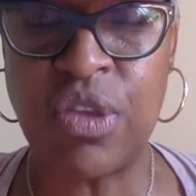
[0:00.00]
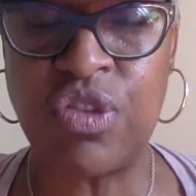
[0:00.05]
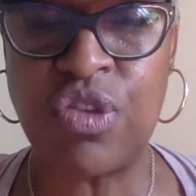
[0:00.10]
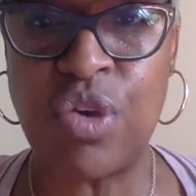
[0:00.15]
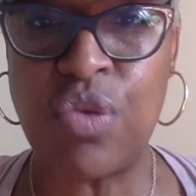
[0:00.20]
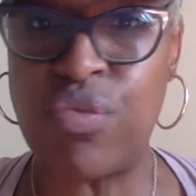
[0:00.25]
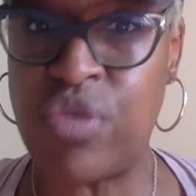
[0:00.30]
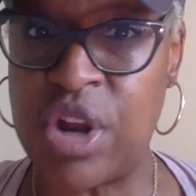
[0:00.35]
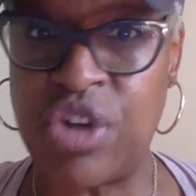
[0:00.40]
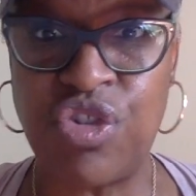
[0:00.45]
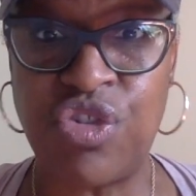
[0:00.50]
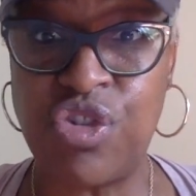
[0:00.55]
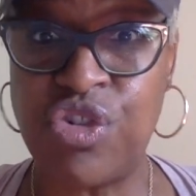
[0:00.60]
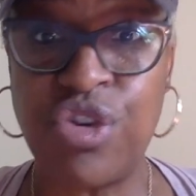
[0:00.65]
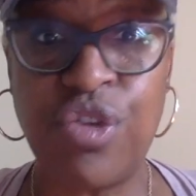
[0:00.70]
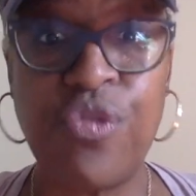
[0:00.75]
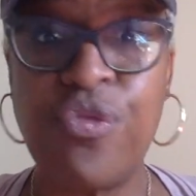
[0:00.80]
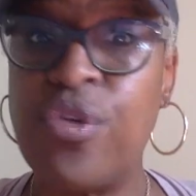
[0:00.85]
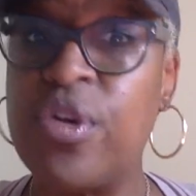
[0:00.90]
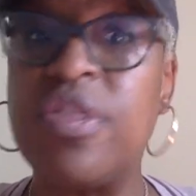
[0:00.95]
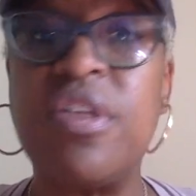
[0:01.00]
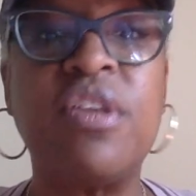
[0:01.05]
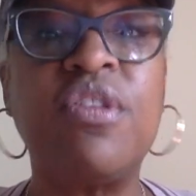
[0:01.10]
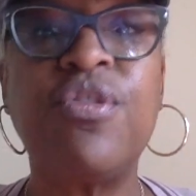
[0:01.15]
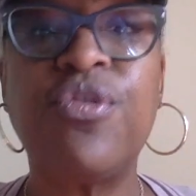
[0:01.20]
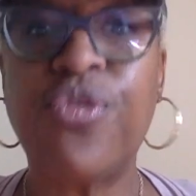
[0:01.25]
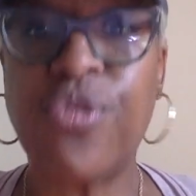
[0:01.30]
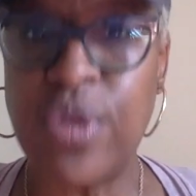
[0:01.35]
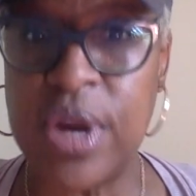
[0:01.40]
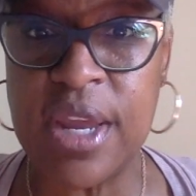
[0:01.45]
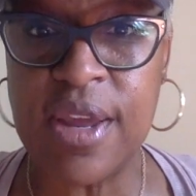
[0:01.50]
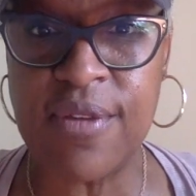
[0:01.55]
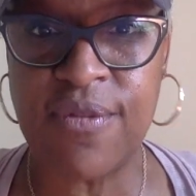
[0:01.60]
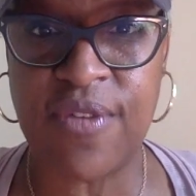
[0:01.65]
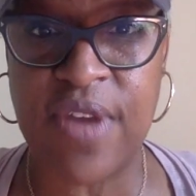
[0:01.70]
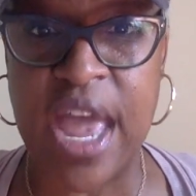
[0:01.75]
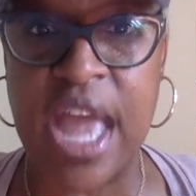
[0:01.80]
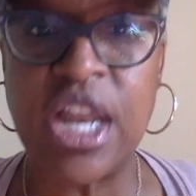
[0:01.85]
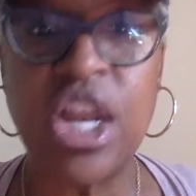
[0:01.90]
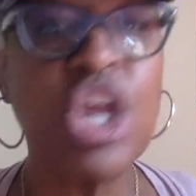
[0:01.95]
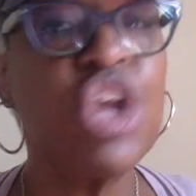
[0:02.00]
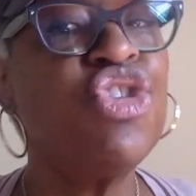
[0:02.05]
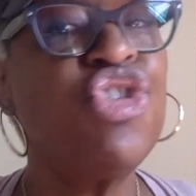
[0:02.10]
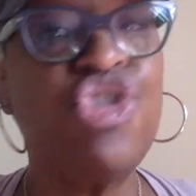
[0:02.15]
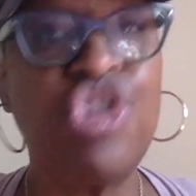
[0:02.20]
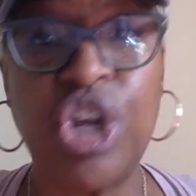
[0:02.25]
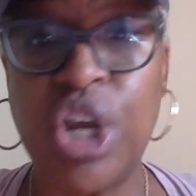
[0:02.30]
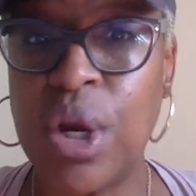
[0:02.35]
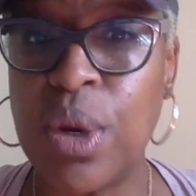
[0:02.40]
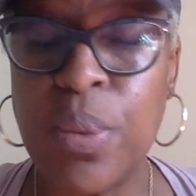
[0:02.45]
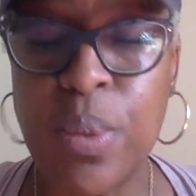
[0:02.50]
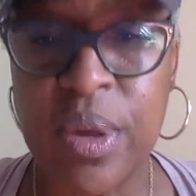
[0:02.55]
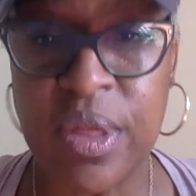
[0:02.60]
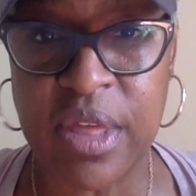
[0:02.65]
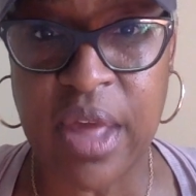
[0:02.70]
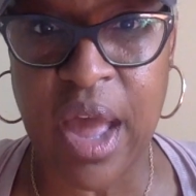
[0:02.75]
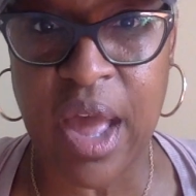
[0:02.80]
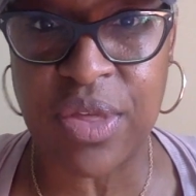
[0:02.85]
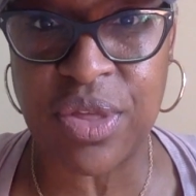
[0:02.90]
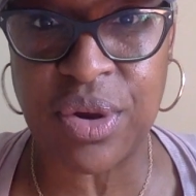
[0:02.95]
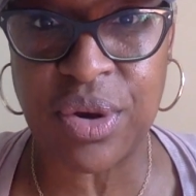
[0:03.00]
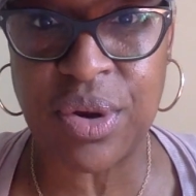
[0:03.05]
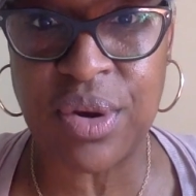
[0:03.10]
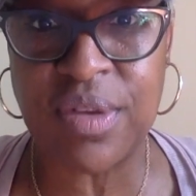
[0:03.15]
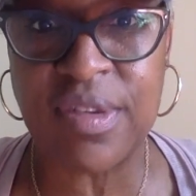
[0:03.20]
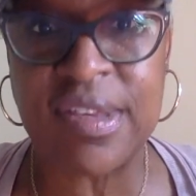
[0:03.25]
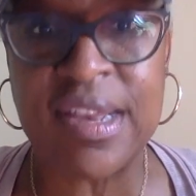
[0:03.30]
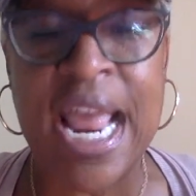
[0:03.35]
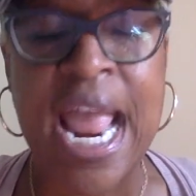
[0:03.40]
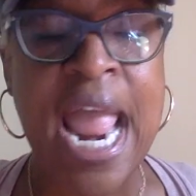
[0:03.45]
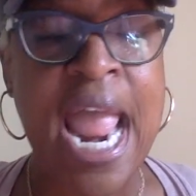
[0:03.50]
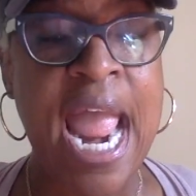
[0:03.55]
So register for this free event, share it with others,